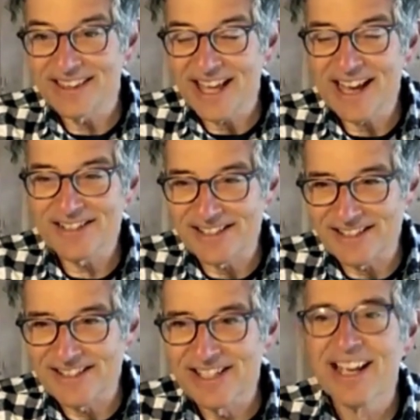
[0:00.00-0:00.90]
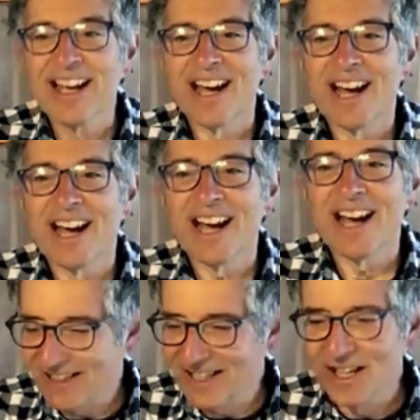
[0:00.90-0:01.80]
thousands,
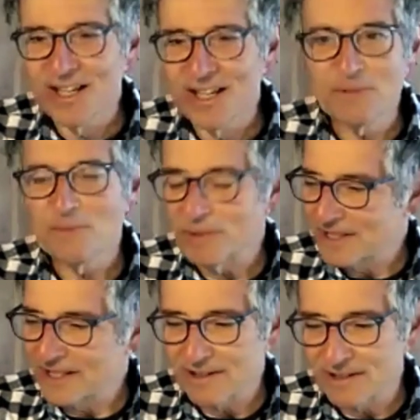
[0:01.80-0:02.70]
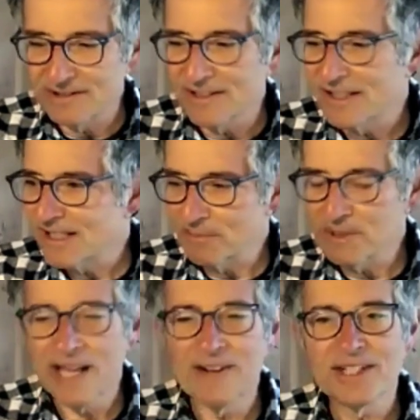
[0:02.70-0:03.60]
was there some
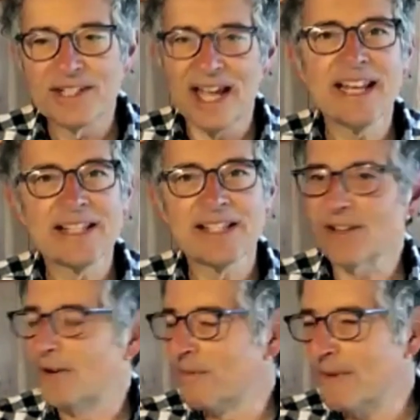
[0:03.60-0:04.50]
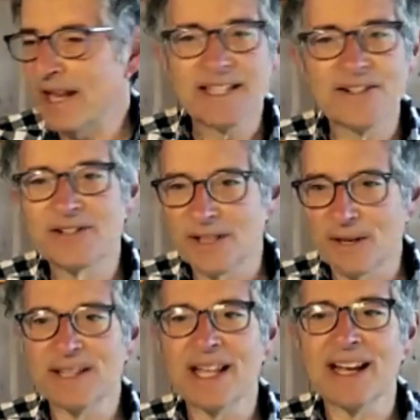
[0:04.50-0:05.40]
kind of science or medicine or
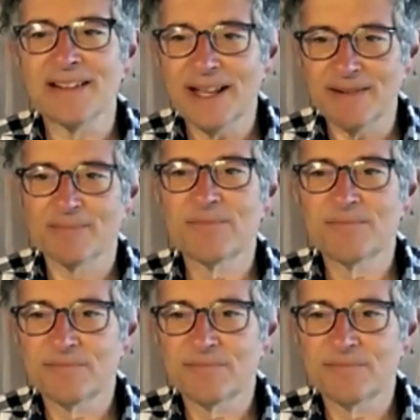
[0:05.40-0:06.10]
something that